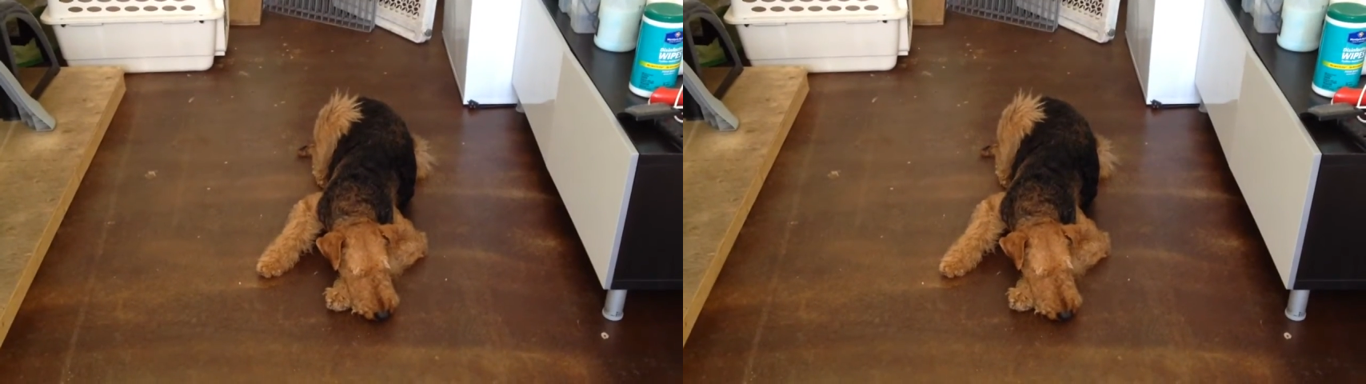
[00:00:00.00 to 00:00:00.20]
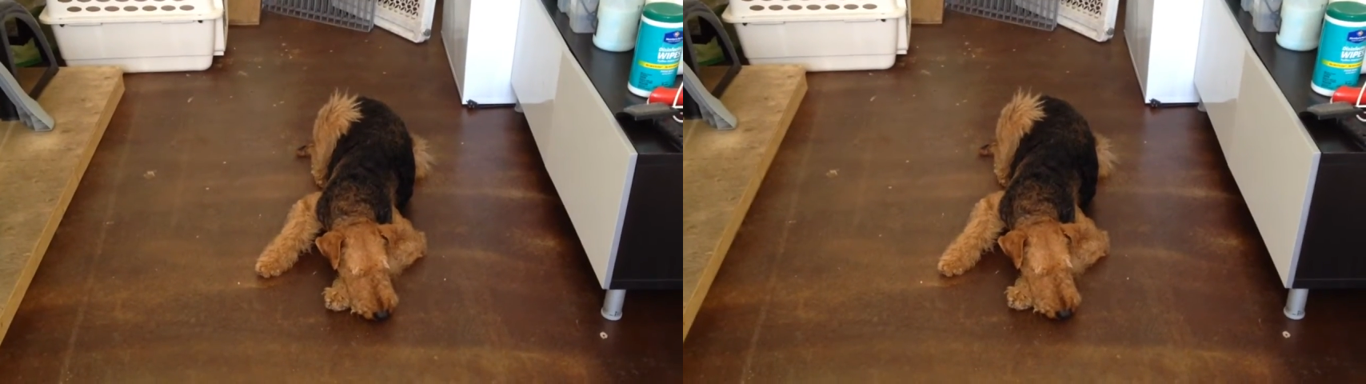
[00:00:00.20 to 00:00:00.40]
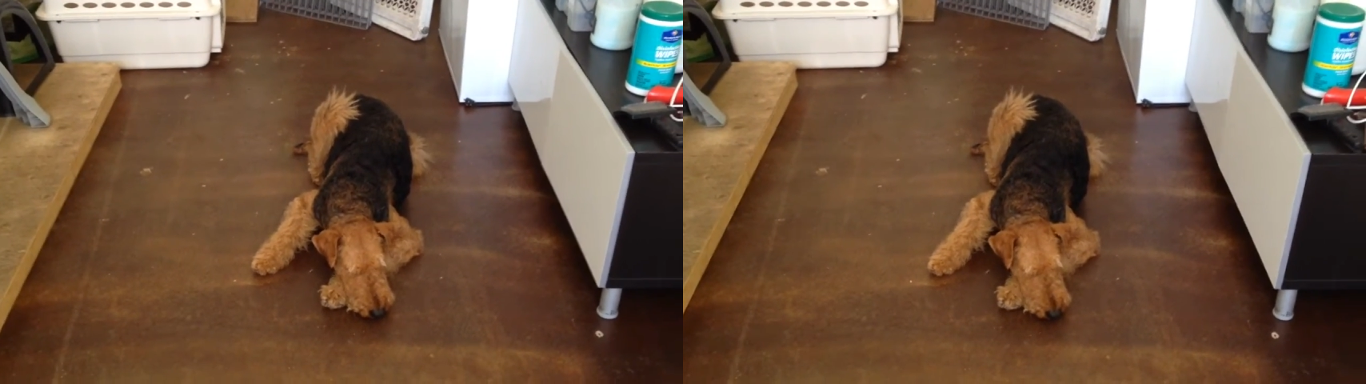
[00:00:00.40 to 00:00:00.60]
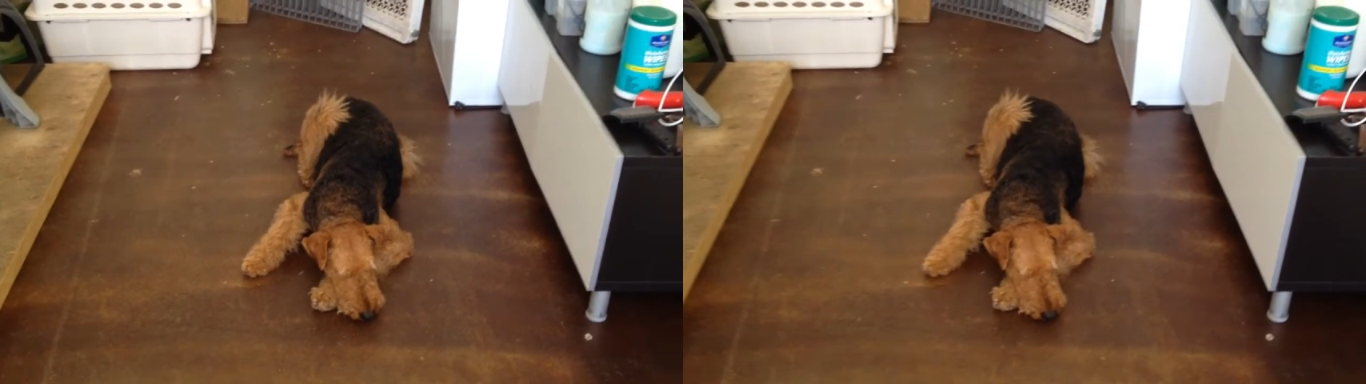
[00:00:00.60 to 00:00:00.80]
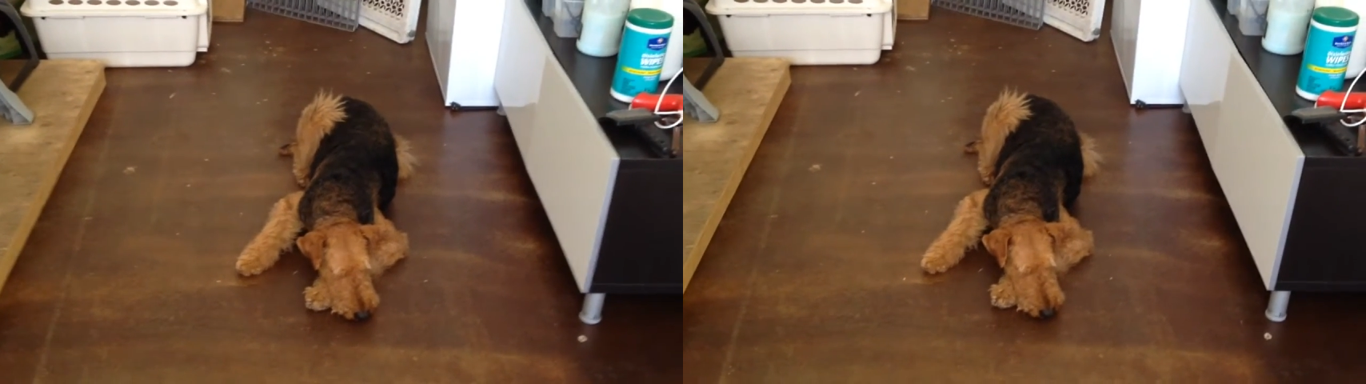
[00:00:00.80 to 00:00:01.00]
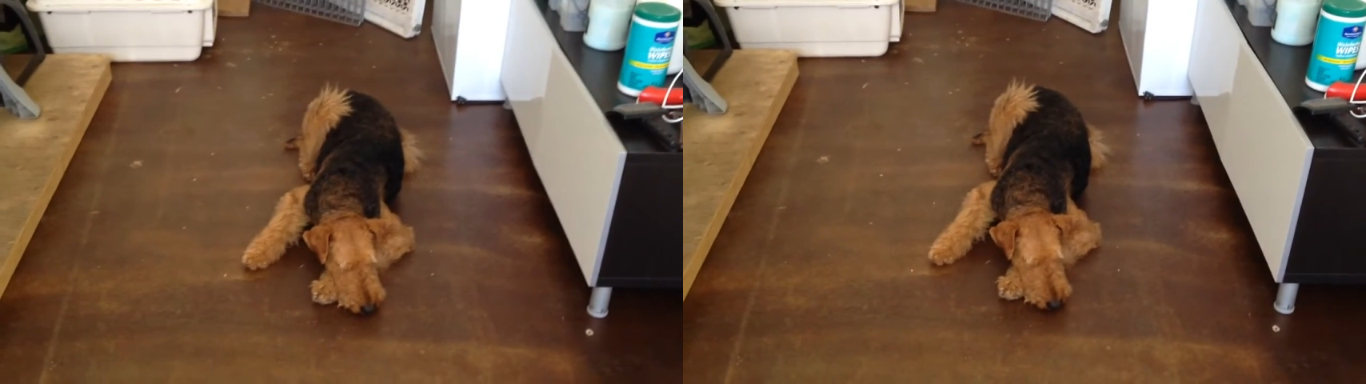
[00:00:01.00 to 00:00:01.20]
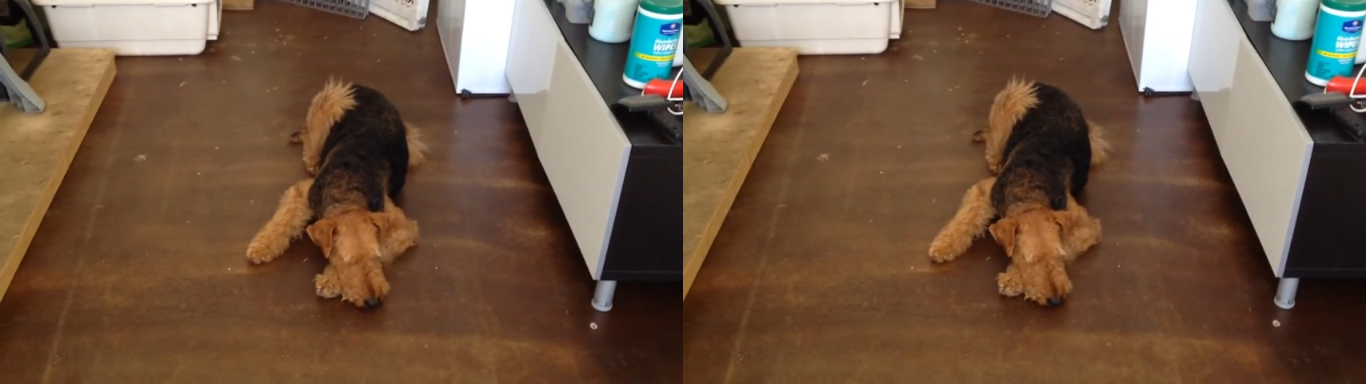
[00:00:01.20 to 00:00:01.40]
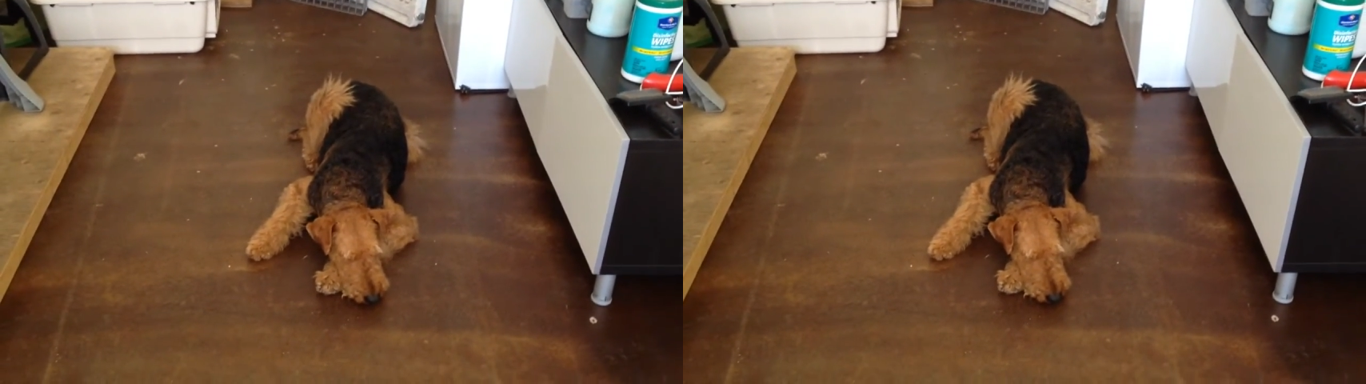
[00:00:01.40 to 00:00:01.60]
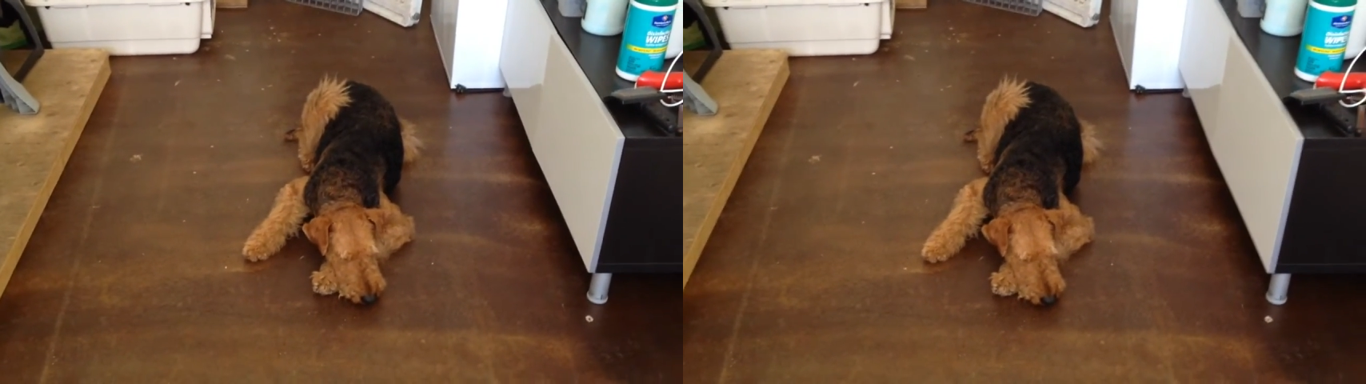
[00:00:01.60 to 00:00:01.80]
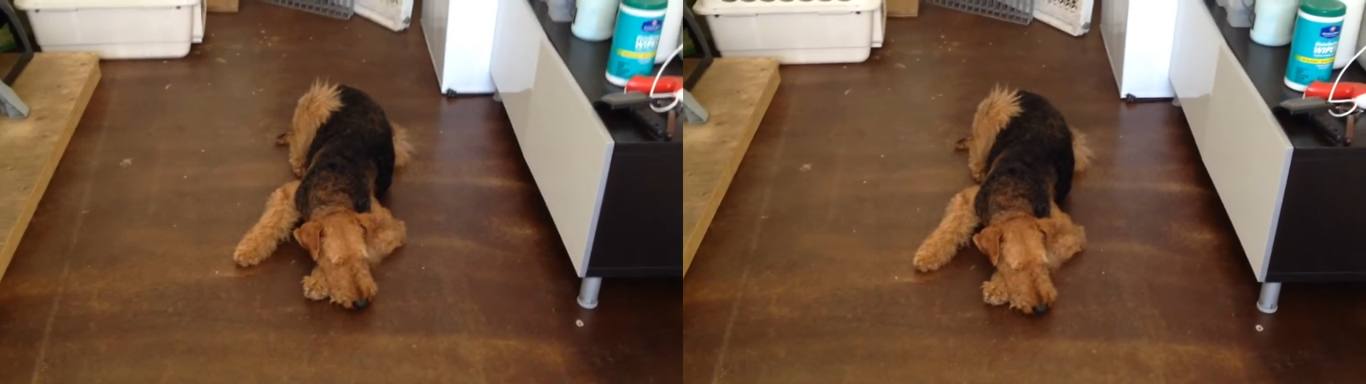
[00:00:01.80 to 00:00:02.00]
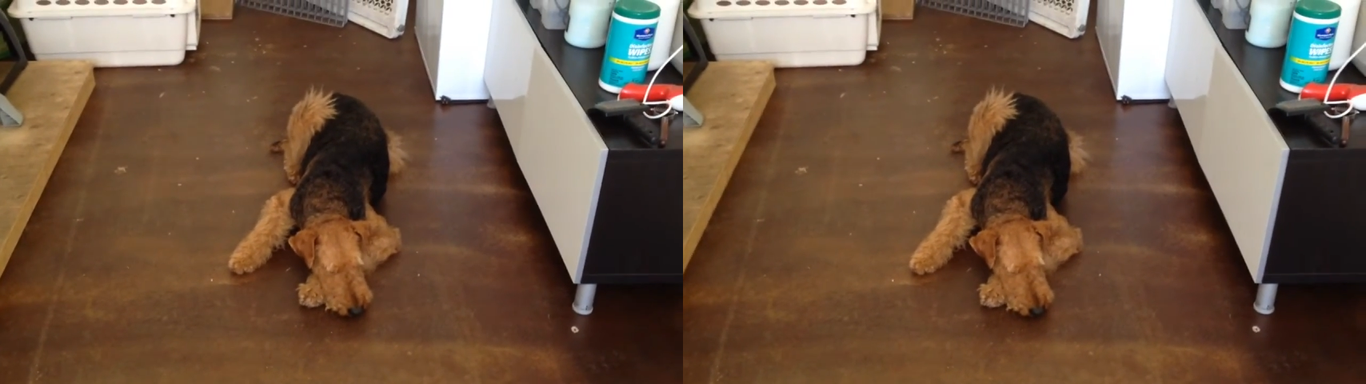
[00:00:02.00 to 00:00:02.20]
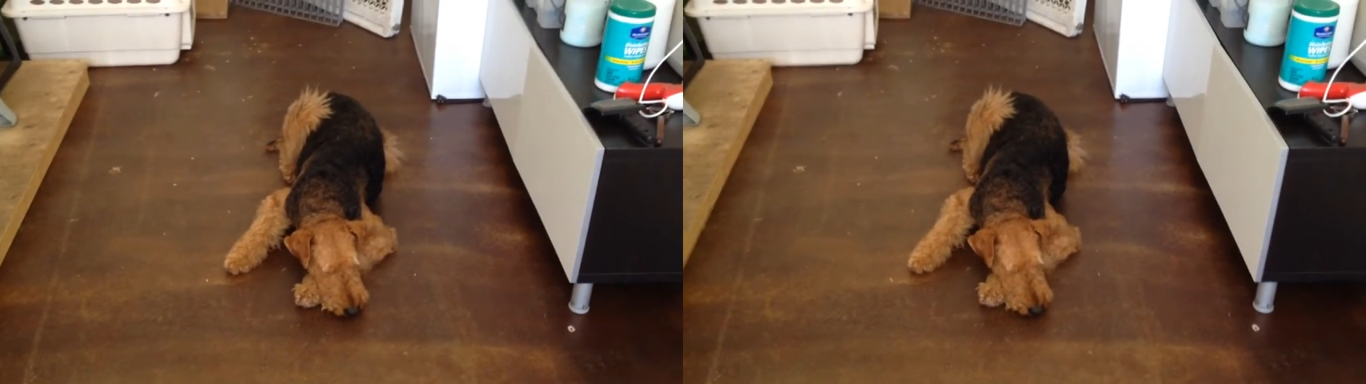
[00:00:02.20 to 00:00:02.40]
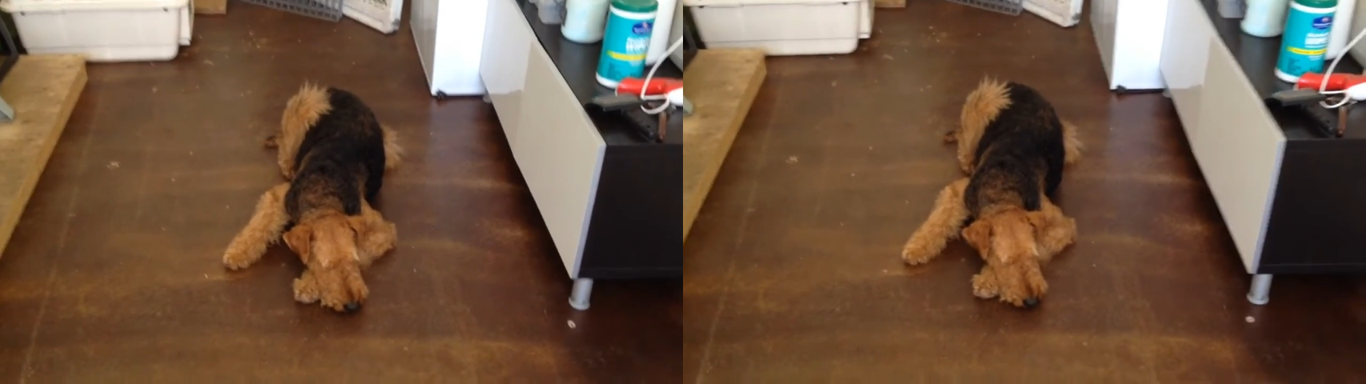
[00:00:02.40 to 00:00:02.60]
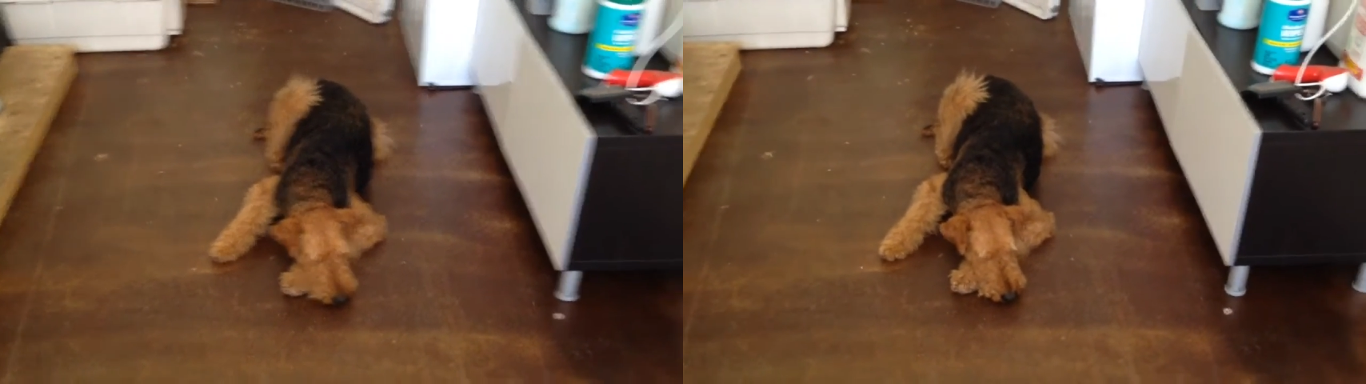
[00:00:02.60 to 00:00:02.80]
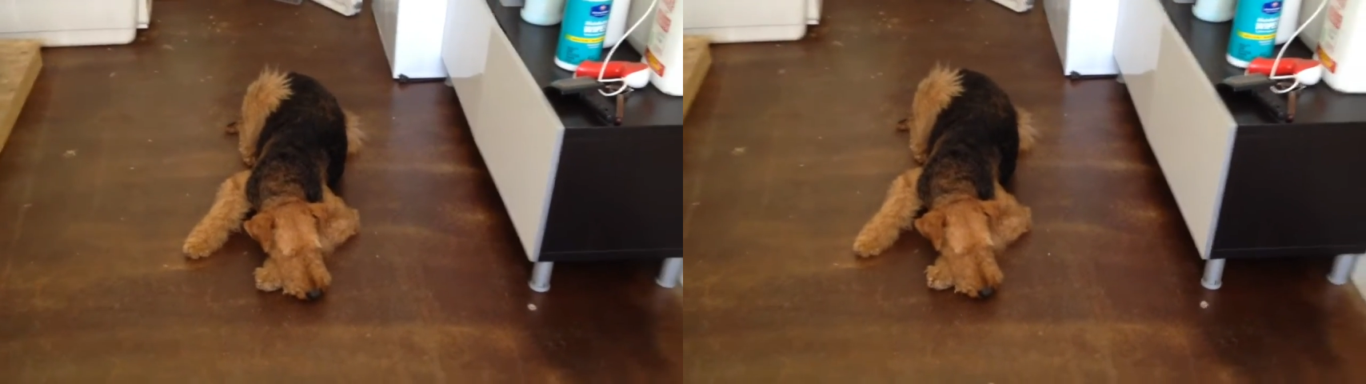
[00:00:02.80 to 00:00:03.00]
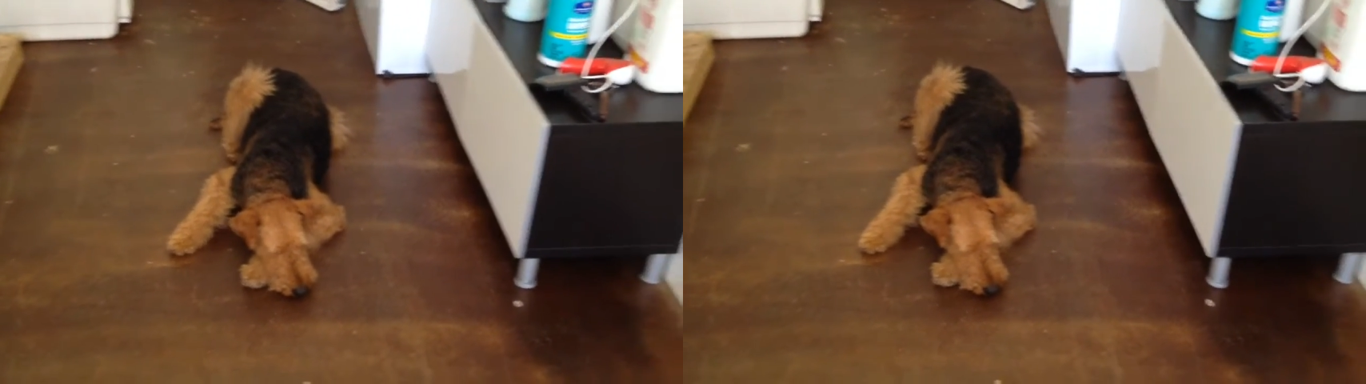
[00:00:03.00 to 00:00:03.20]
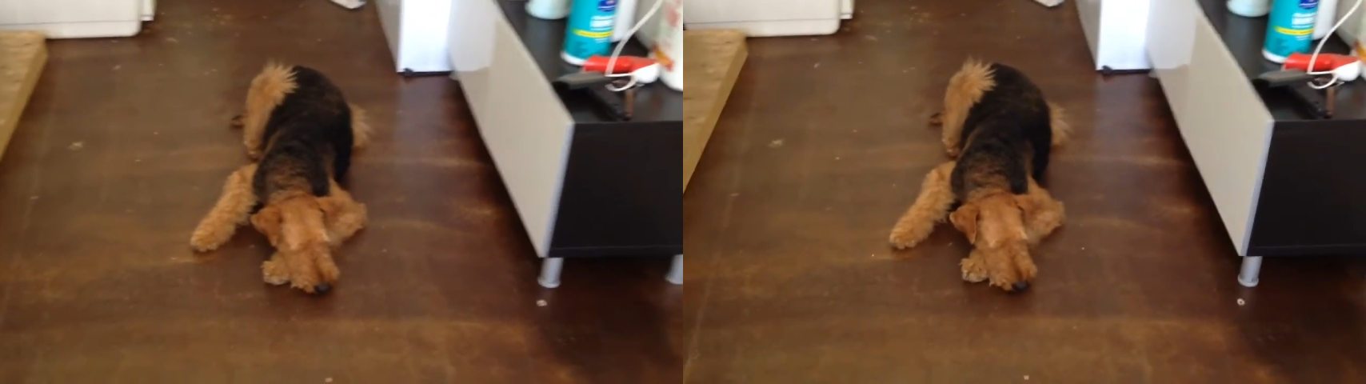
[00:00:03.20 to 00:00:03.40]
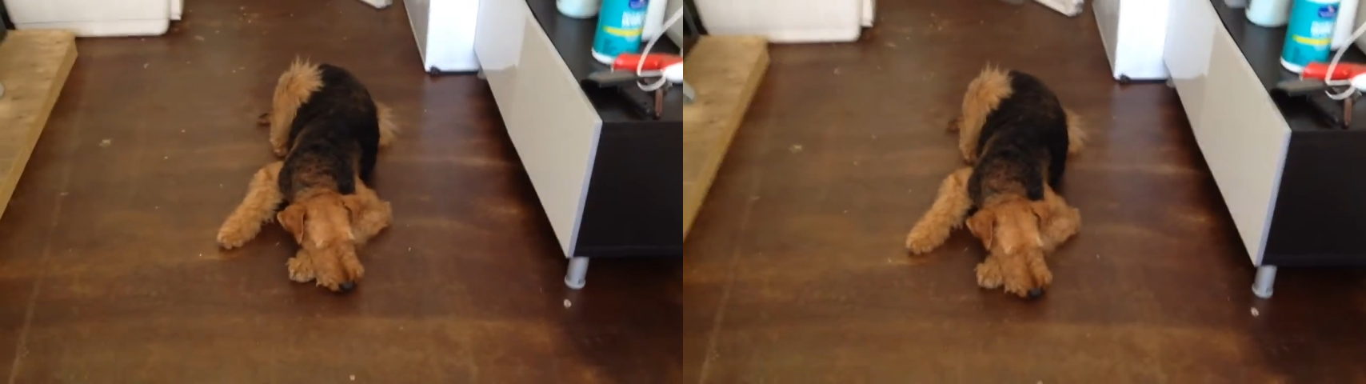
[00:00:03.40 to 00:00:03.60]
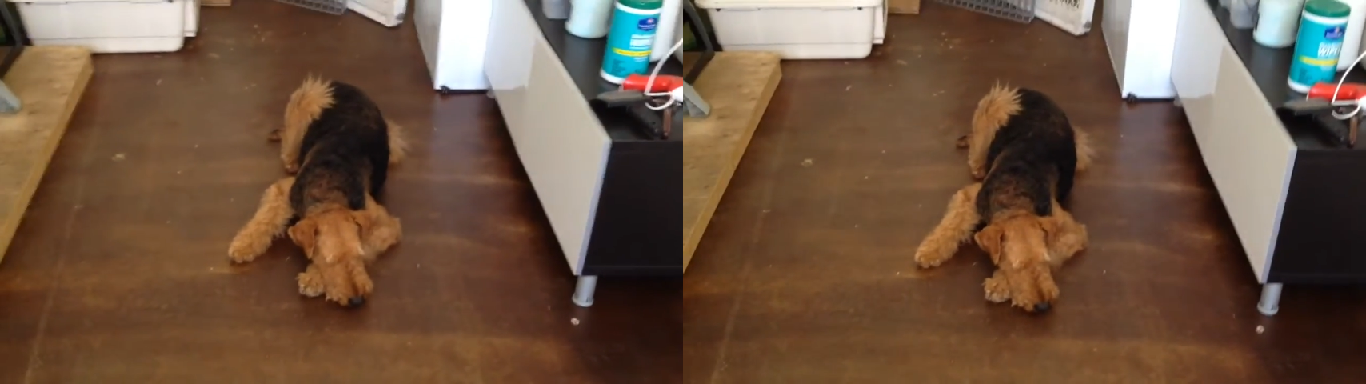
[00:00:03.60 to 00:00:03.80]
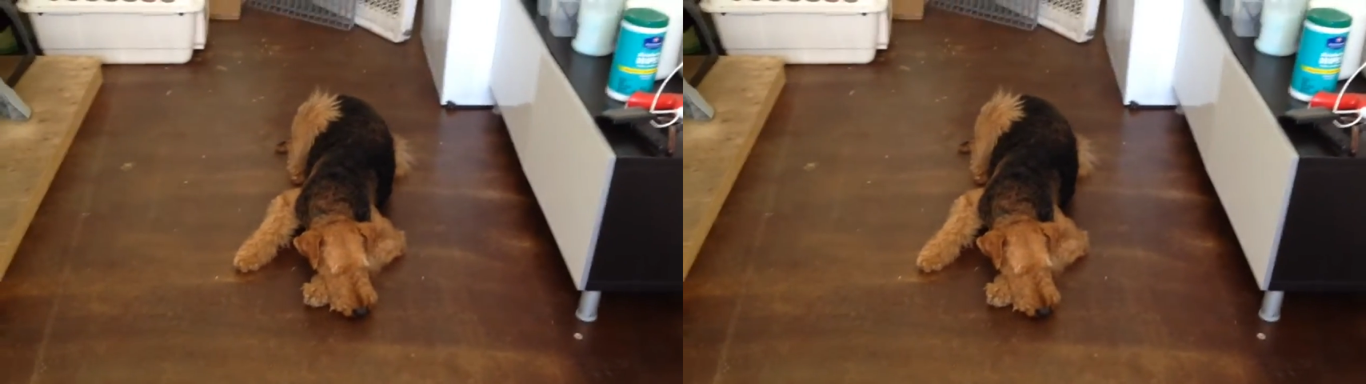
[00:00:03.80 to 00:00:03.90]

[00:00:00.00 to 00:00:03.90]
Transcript: No face is visible, so there are no lips to read.